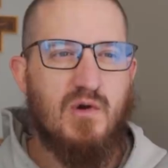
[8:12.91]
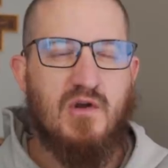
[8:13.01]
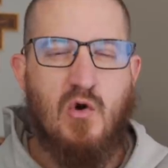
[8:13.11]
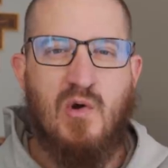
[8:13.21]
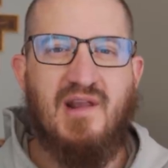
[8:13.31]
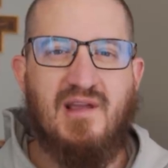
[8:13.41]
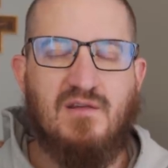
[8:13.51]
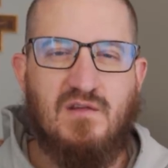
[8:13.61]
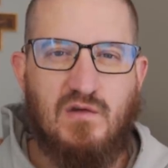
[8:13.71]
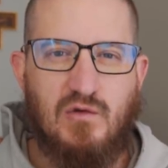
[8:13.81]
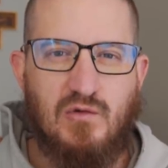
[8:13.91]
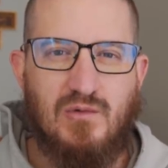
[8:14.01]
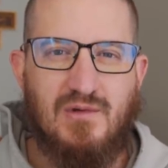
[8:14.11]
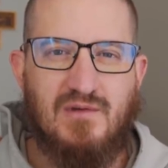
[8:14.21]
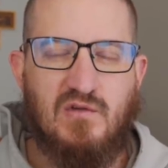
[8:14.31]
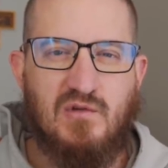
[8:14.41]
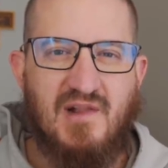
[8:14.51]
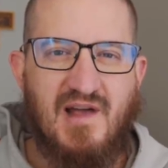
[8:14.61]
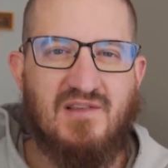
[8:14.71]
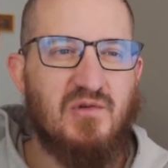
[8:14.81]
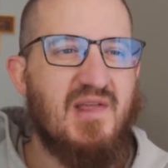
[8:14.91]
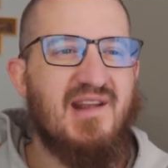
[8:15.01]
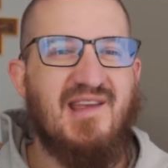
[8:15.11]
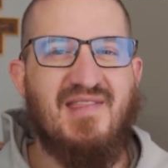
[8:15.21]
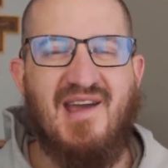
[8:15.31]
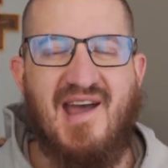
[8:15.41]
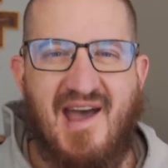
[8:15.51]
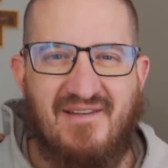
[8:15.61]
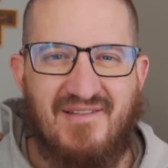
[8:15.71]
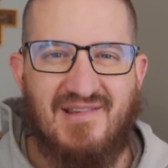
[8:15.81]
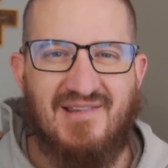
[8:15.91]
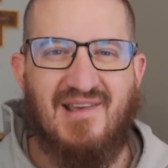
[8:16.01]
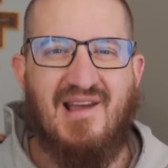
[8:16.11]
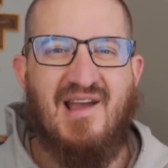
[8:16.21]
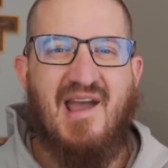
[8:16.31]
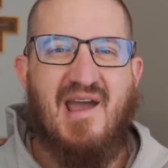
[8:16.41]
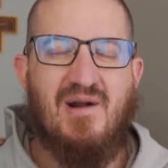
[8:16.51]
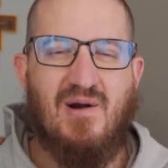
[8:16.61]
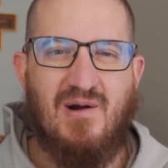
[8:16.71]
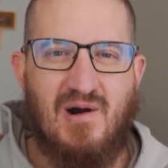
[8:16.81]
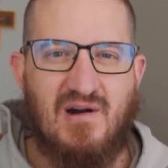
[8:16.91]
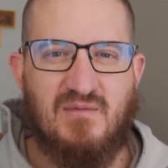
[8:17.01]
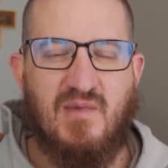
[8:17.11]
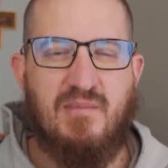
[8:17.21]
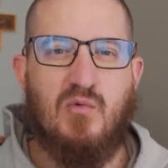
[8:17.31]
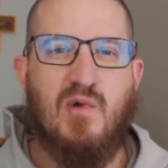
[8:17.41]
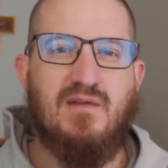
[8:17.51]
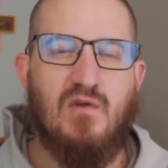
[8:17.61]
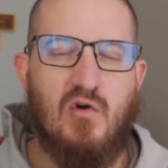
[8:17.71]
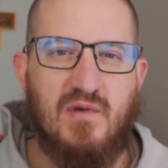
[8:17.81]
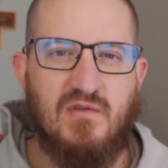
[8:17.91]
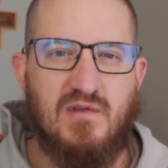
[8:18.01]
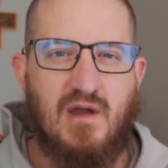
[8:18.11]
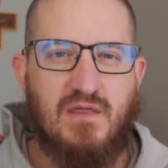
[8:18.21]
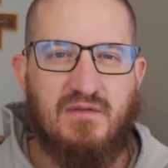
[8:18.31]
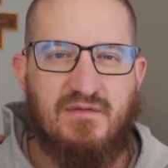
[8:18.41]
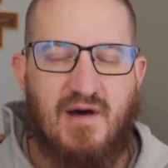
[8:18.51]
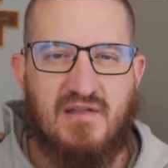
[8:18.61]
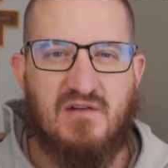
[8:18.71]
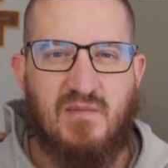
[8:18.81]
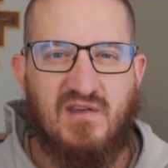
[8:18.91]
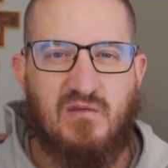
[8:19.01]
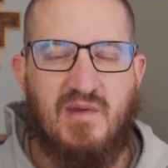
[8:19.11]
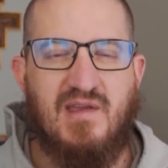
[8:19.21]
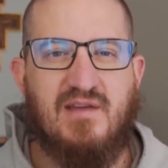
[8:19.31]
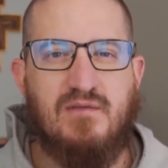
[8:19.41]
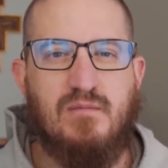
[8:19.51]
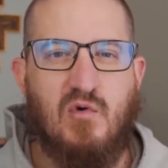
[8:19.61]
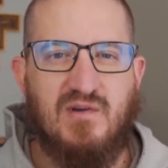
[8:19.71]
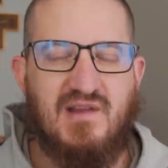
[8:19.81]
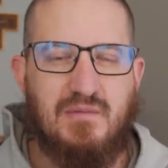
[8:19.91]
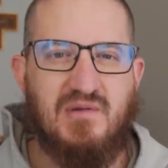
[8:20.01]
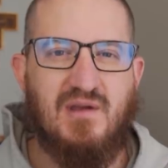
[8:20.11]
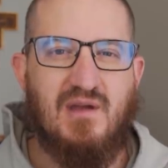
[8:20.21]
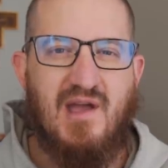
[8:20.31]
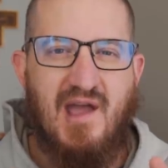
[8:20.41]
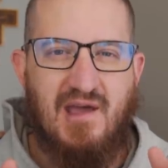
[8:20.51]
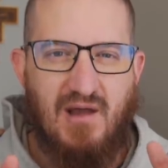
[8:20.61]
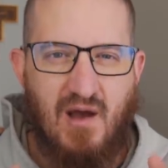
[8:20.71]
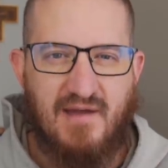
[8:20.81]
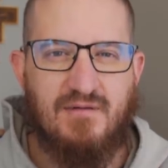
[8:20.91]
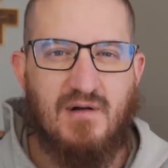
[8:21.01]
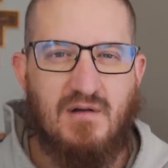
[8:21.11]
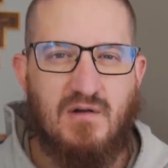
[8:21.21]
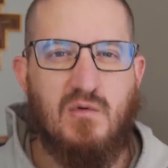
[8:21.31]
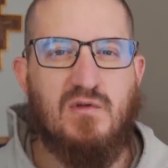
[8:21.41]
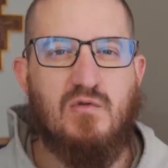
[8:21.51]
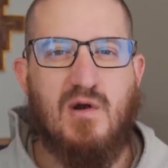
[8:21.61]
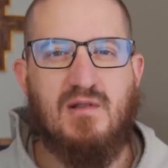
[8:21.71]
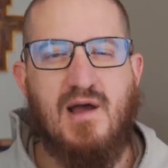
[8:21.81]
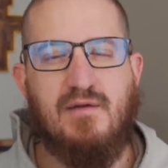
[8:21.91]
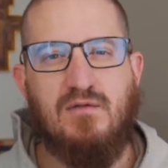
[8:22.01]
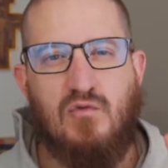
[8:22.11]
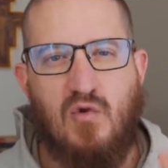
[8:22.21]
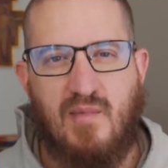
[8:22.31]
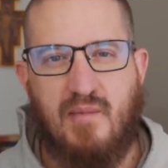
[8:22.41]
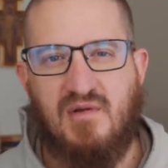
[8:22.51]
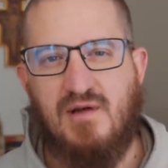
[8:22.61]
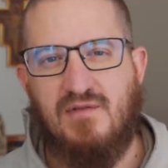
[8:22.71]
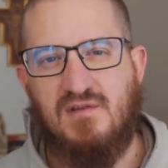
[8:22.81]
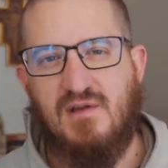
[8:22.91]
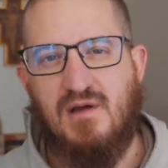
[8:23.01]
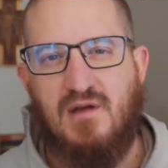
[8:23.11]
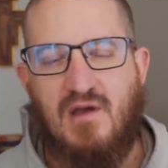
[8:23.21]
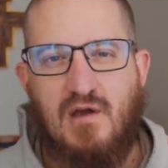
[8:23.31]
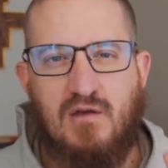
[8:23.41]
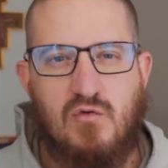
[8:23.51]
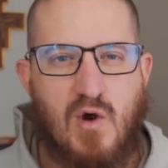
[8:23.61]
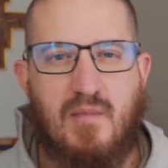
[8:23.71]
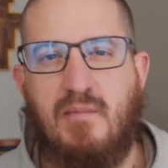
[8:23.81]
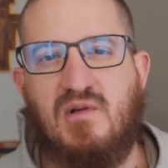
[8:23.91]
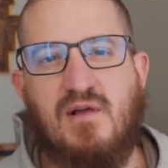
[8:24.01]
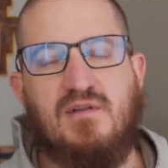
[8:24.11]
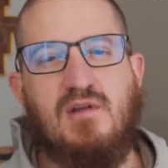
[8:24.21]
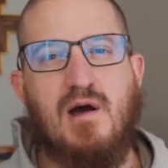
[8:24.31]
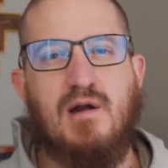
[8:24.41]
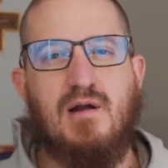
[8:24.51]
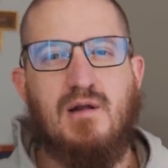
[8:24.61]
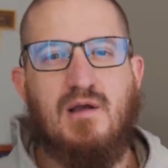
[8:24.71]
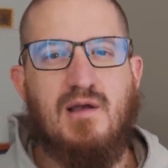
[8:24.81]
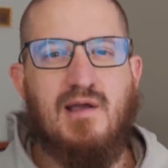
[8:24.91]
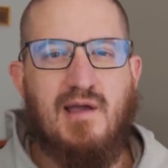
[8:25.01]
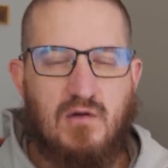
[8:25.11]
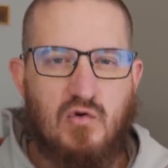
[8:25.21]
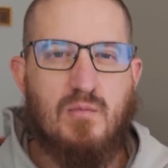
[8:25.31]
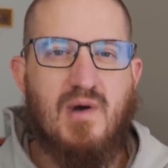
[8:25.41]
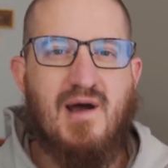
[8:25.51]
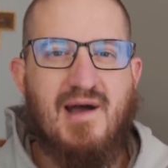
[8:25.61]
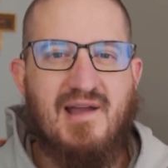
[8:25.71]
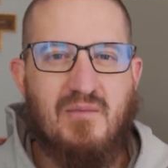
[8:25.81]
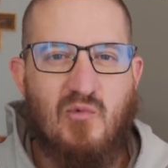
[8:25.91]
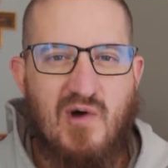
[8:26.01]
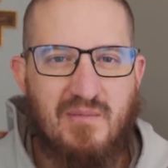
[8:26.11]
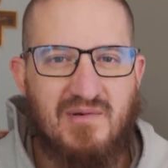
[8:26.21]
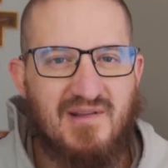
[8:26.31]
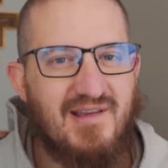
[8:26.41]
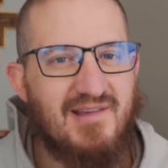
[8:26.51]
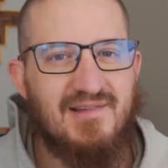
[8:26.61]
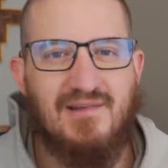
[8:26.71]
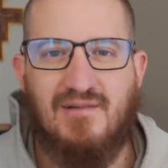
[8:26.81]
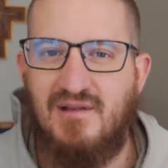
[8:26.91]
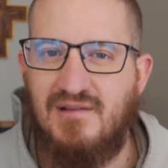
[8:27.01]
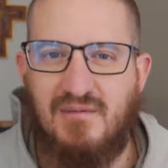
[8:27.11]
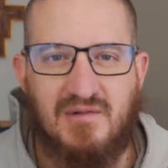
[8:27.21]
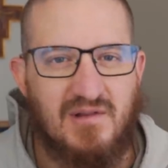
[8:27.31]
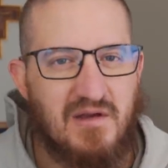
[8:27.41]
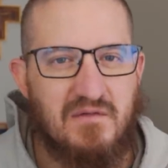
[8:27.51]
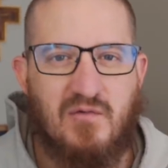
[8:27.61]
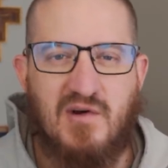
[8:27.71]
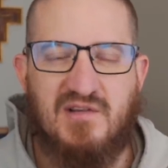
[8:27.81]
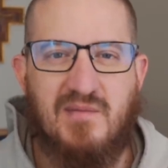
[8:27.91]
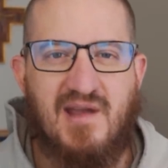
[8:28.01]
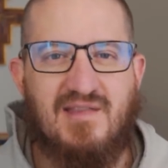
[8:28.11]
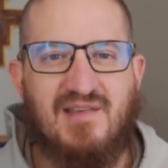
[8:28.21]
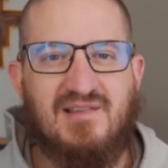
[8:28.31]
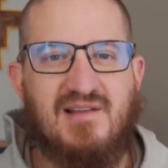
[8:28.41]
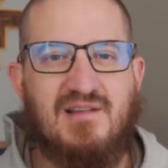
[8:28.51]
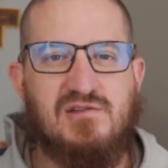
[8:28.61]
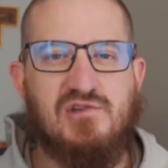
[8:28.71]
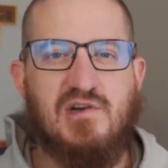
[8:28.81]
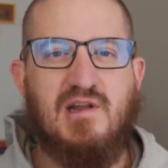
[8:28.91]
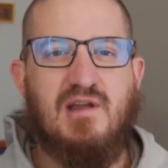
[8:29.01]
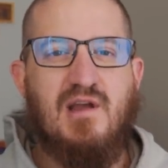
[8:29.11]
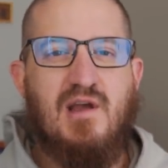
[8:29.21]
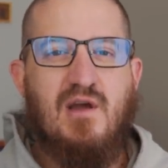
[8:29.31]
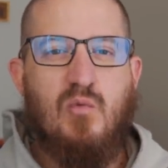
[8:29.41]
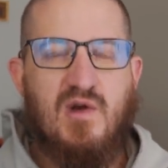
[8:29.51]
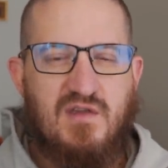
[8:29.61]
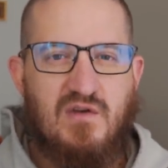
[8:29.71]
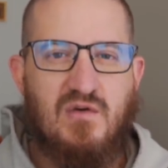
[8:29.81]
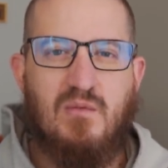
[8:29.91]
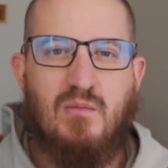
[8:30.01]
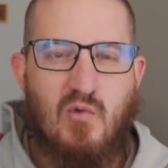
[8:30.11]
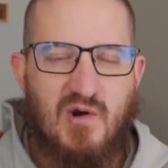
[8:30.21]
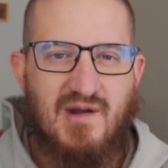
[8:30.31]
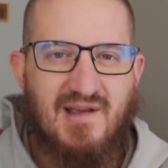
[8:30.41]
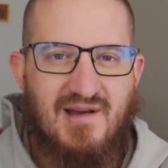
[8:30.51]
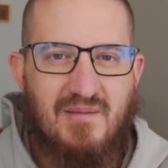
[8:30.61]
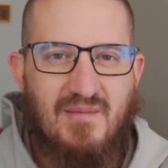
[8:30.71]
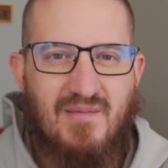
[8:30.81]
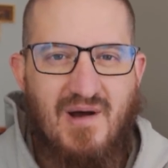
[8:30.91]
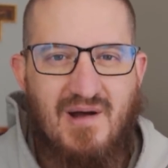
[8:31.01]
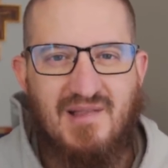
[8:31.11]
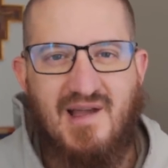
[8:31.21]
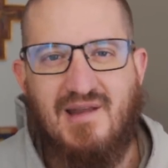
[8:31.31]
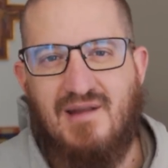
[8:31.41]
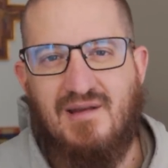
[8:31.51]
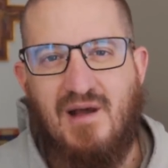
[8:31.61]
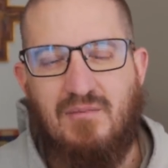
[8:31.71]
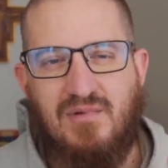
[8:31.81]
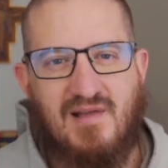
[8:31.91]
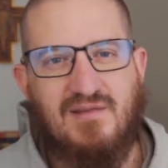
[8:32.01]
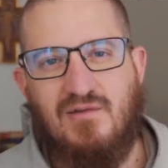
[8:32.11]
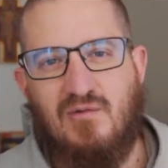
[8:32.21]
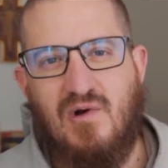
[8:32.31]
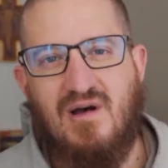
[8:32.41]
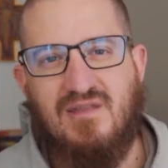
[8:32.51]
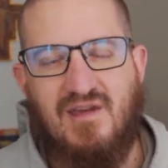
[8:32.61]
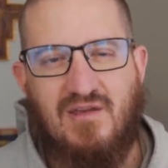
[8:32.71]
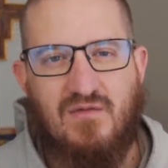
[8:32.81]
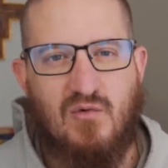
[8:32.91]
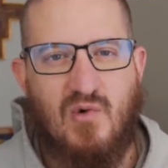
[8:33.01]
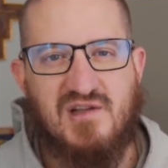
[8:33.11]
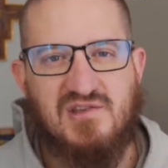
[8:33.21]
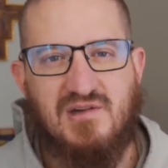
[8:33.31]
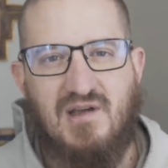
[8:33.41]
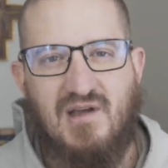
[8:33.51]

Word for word: We're going into to Lent so that again the heavens and our hearts may be rent open so that the Father may speak even more deeply and ever anew into our lives. You are my beloved son. You are my beloved daughter, in whom I am well pleased. Looking forward to making this Lenten journey with you. More to come on Lent. God bless you all. Thank you for watching.